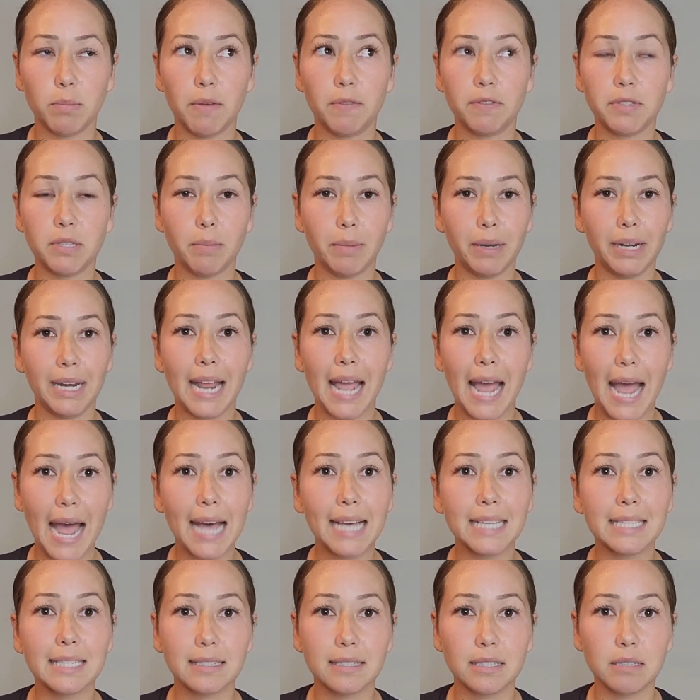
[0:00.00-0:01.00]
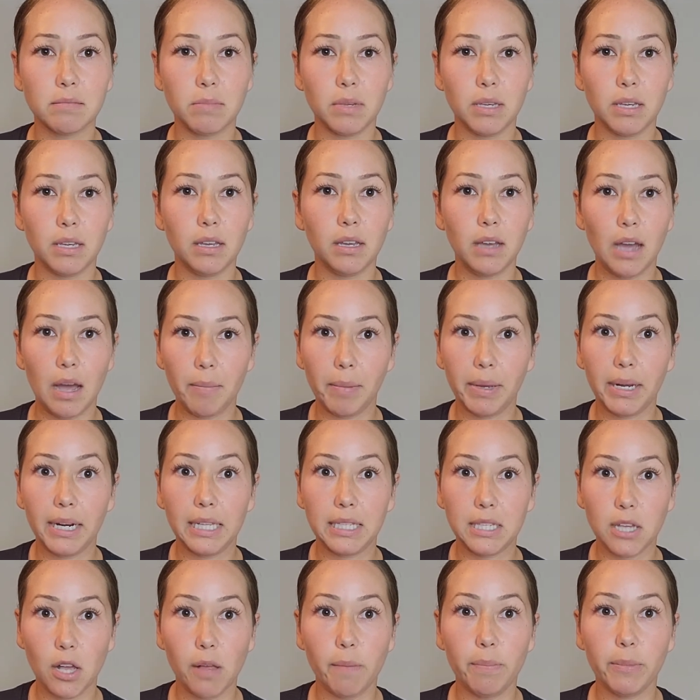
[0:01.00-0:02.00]
If somebody asks me, I'm going
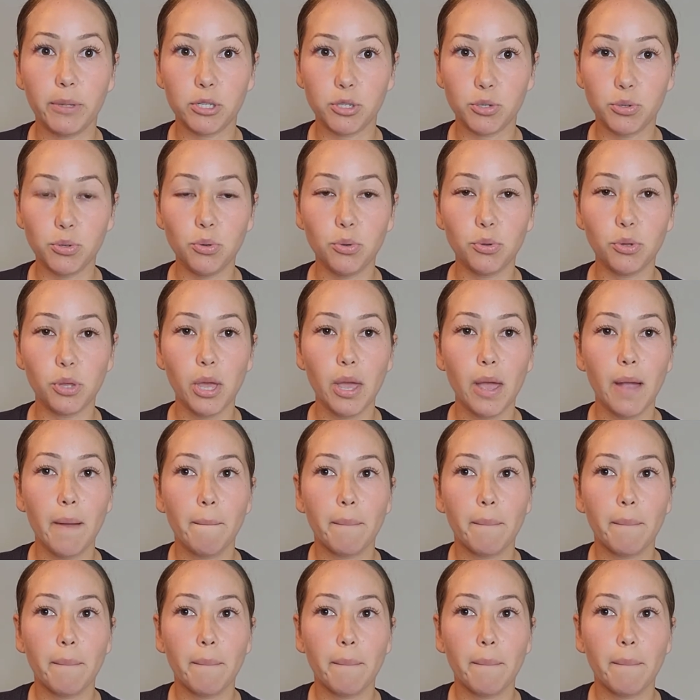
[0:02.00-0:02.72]
to tell them the truth,